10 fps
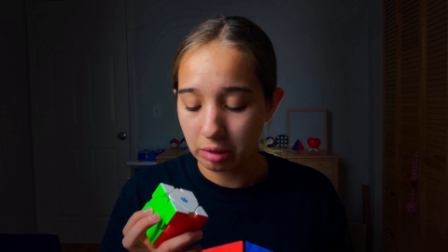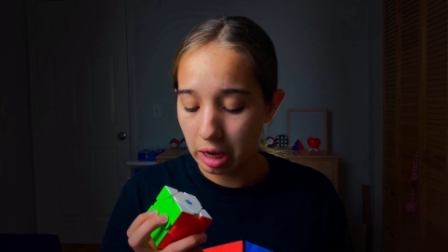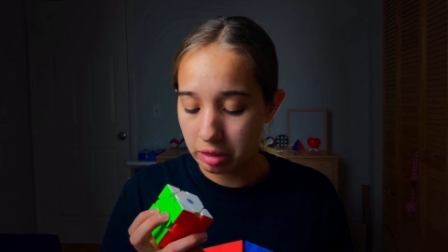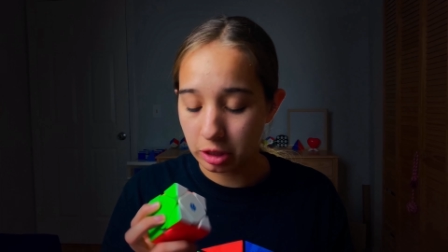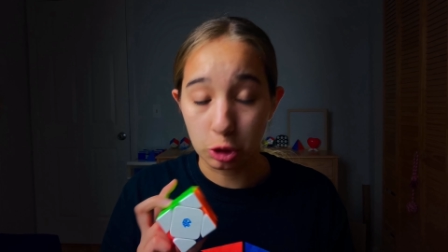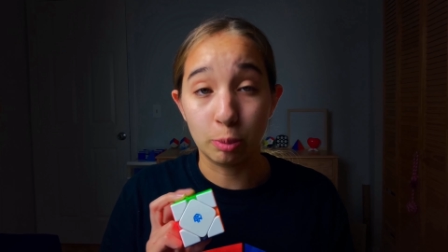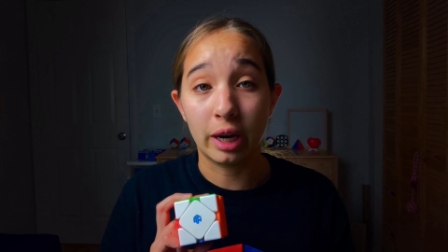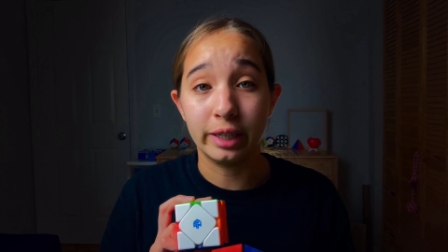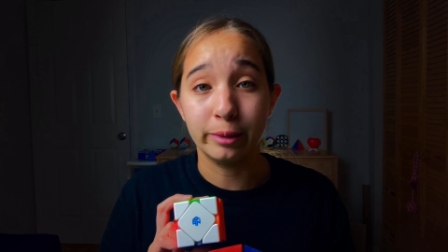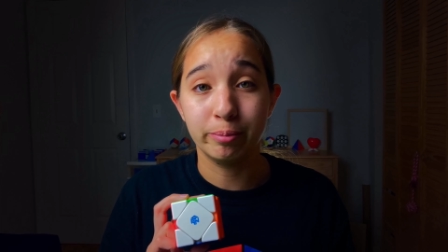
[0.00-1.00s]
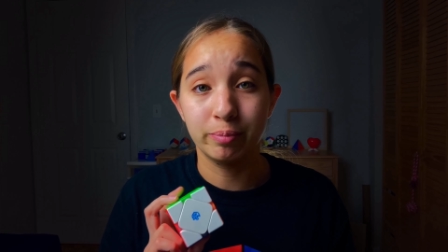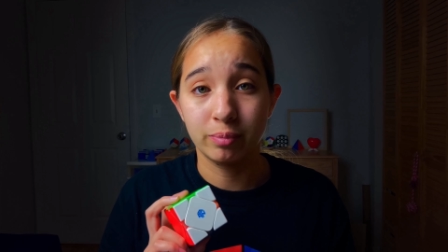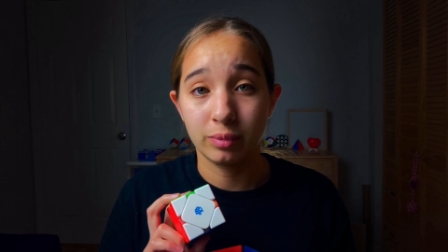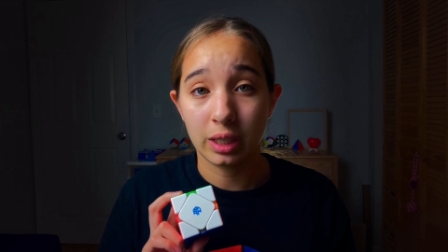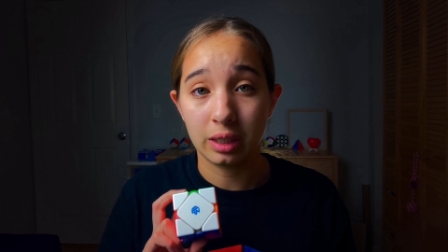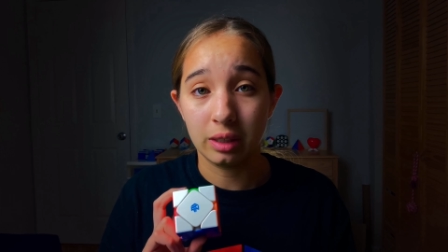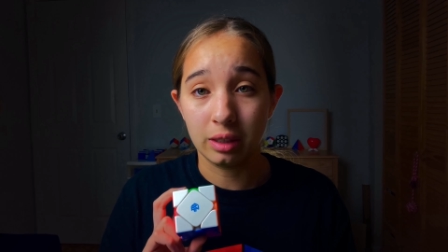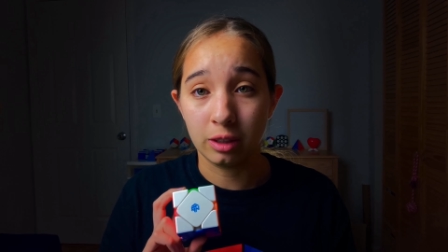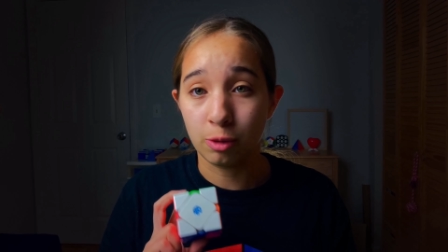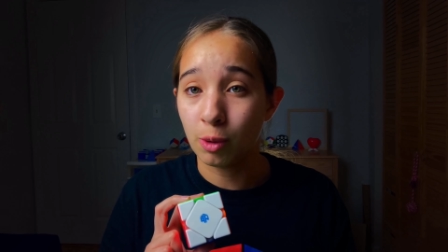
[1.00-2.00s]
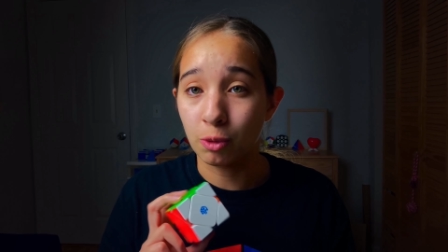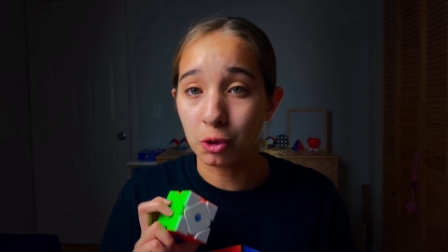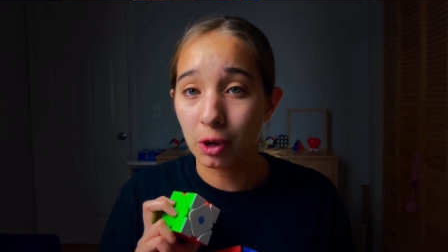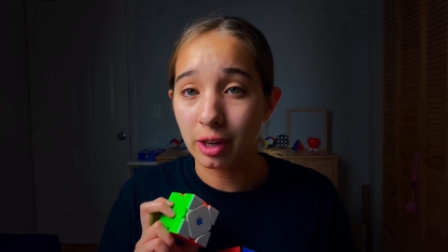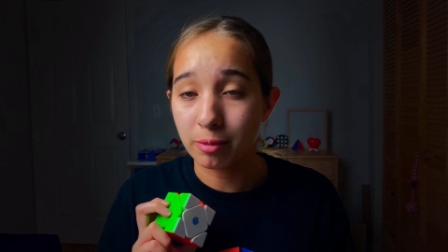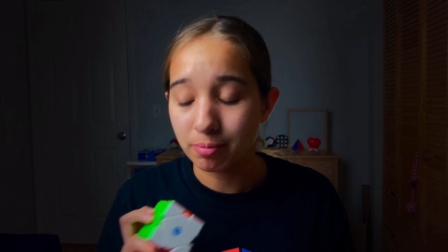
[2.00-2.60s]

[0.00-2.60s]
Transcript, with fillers: I think you should buy it. Uh, you won't regret it.